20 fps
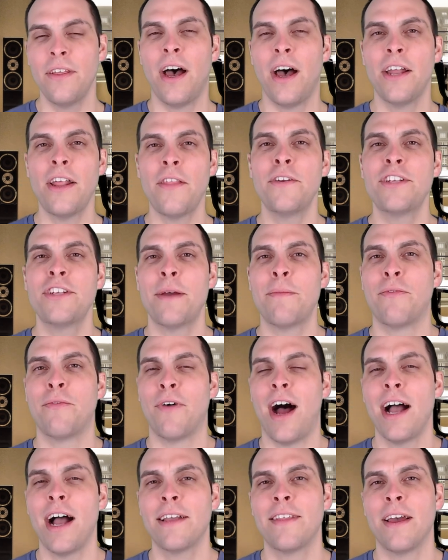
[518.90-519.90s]
Another type of
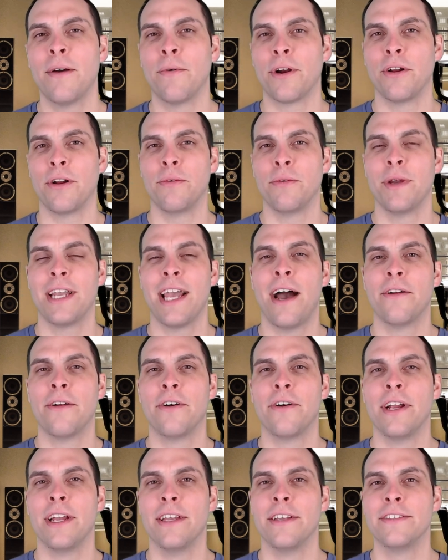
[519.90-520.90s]
rock that we're going to
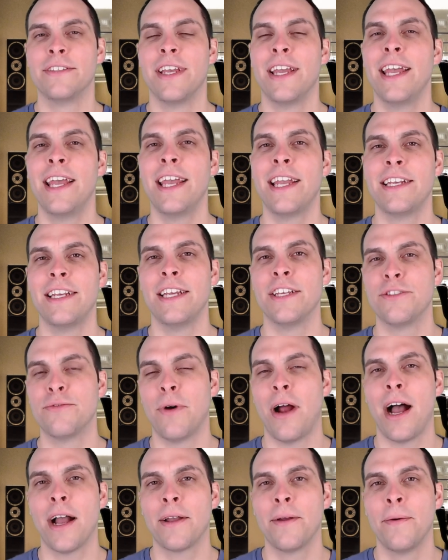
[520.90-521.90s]
encounter is igneous
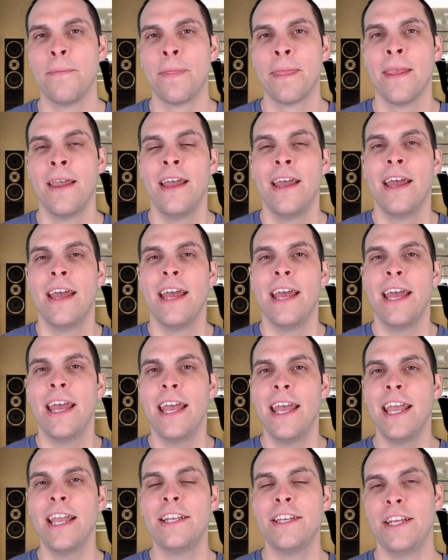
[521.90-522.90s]
rock.
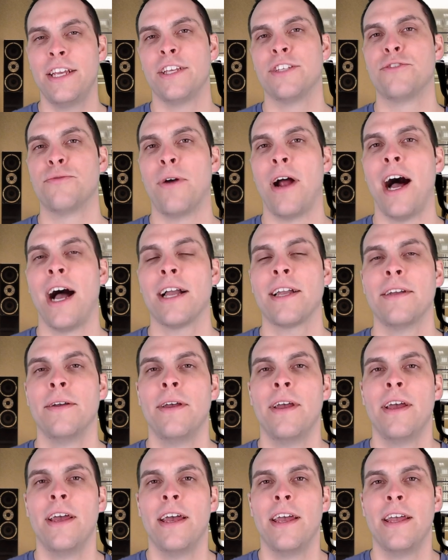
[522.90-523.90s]
Igneous rock
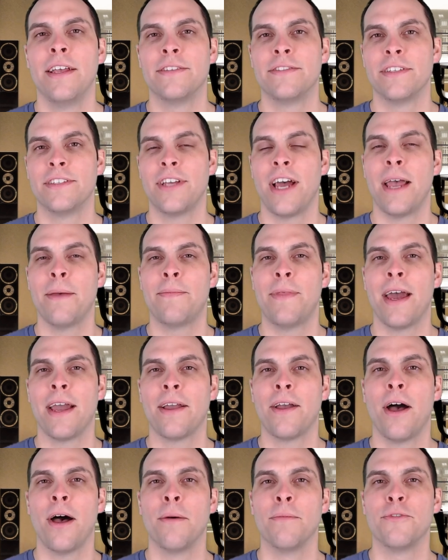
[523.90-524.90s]
is the type that
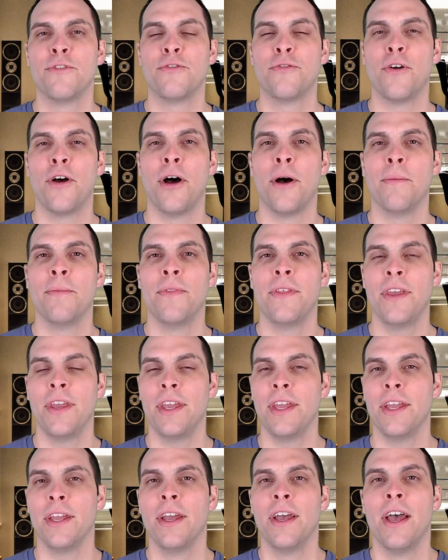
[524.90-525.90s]
comes from
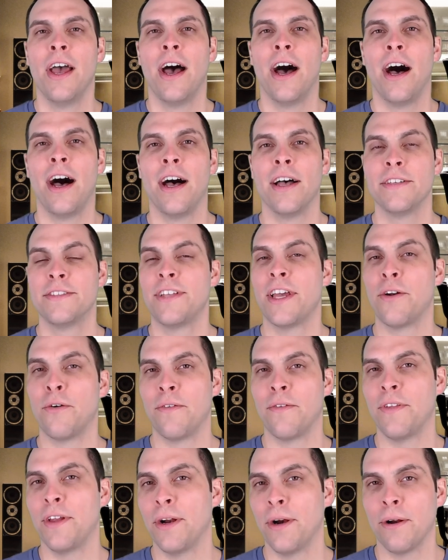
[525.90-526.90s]
the uh, center
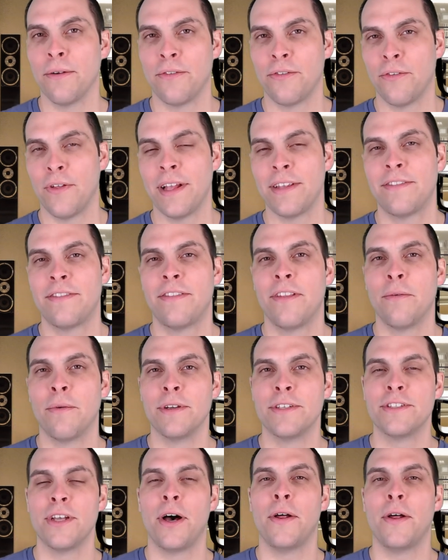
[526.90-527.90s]
of the earth. So that's the
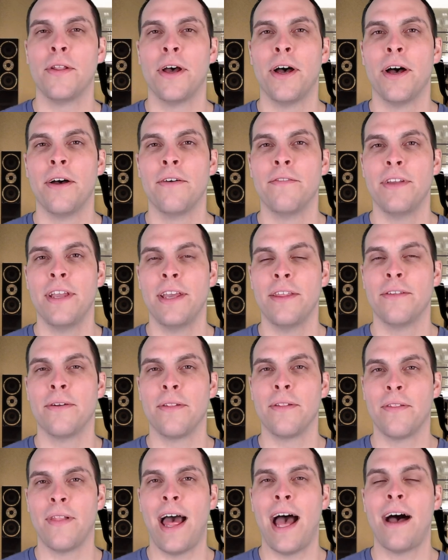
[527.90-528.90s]
result of
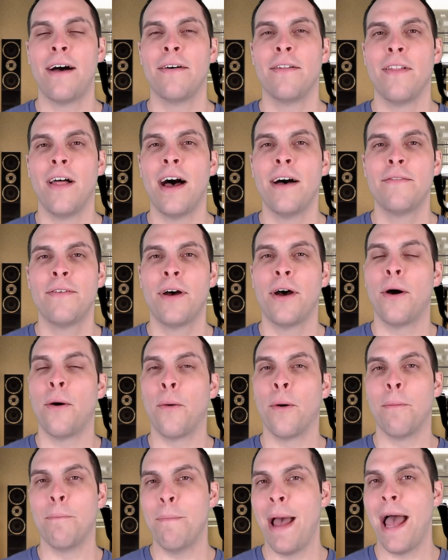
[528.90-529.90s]
either la lava
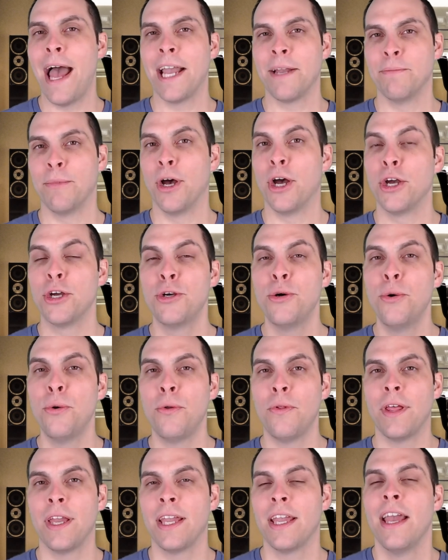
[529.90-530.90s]
or magma
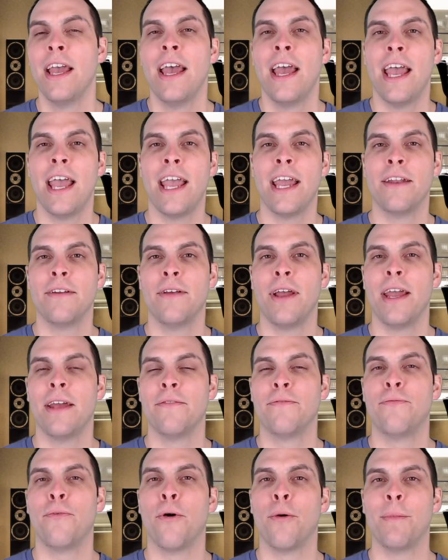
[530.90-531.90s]
cooling and,
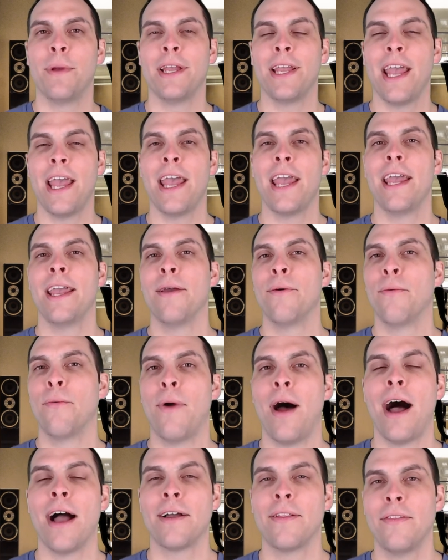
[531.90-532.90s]
and forming a
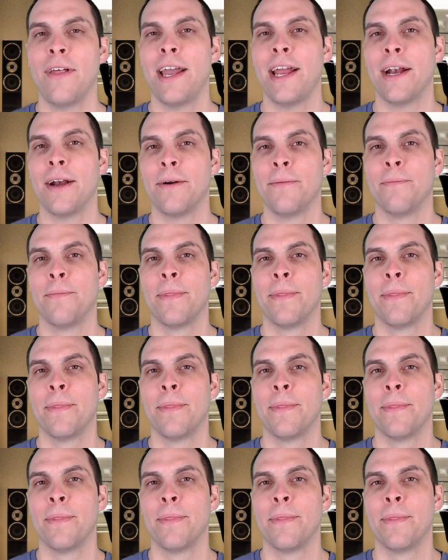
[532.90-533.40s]
rock layer.